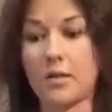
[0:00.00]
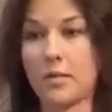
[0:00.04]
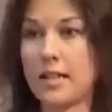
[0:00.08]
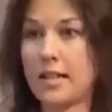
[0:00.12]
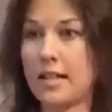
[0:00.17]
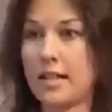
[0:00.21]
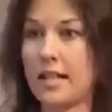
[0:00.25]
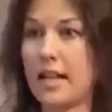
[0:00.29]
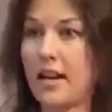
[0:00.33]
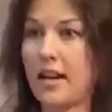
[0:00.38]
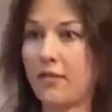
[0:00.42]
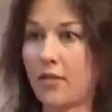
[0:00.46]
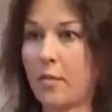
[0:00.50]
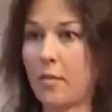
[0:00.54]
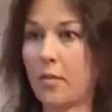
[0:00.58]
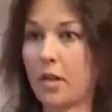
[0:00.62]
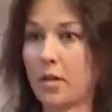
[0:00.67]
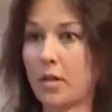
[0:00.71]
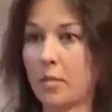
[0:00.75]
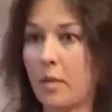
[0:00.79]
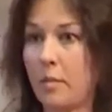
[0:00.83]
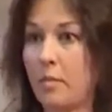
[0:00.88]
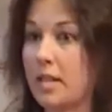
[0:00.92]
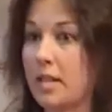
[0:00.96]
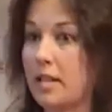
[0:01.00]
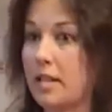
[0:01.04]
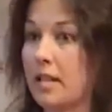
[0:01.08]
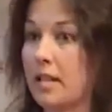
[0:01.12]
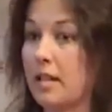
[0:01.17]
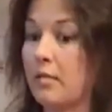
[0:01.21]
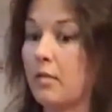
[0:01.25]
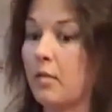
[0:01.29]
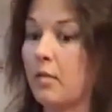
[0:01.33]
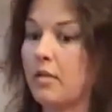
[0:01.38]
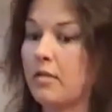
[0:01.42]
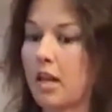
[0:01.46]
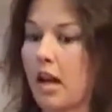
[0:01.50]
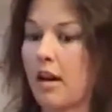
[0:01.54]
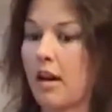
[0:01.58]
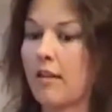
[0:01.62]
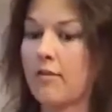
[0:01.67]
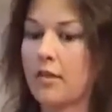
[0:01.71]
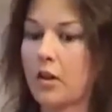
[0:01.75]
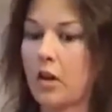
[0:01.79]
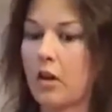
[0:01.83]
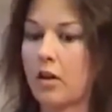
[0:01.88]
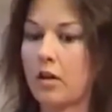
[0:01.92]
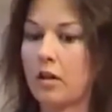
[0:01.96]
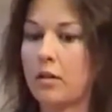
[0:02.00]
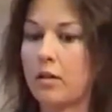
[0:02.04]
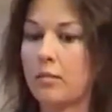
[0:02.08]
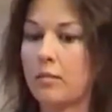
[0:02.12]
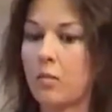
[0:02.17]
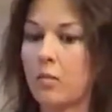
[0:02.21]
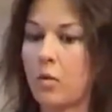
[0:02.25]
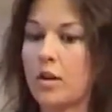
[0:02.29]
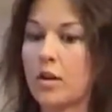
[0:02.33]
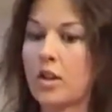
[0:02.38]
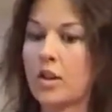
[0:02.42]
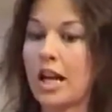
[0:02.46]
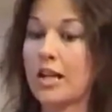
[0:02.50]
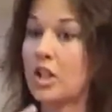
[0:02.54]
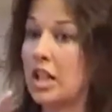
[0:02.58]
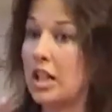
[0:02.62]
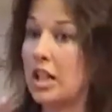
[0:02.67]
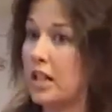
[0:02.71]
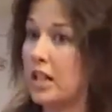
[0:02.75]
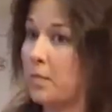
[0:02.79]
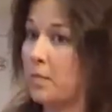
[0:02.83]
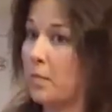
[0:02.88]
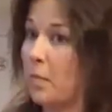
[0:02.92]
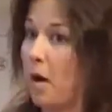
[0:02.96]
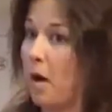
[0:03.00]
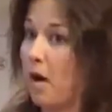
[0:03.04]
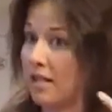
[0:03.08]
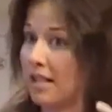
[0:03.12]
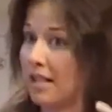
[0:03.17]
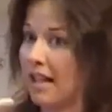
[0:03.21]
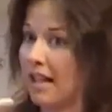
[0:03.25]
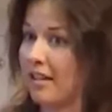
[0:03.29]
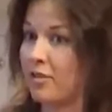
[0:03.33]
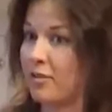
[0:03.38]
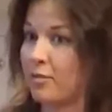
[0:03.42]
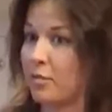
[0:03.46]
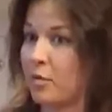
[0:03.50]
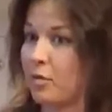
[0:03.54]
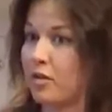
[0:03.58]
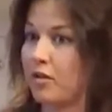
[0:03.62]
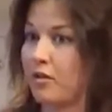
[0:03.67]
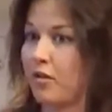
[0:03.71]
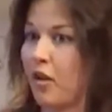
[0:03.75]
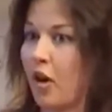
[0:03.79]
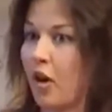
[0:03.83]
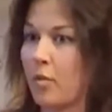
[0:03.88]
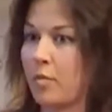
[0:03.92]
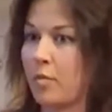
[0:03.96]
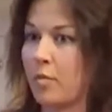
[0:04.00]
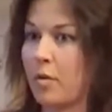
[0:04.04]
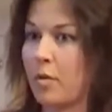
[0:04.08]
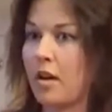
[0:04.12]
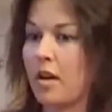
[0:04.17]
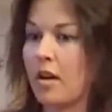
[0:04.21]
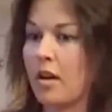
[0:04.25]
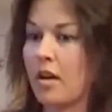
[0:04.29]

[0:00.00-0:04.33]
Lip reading: We didn't have very much publicity, whereas Hunt for Golem, which actually sparked out of Born of Hope,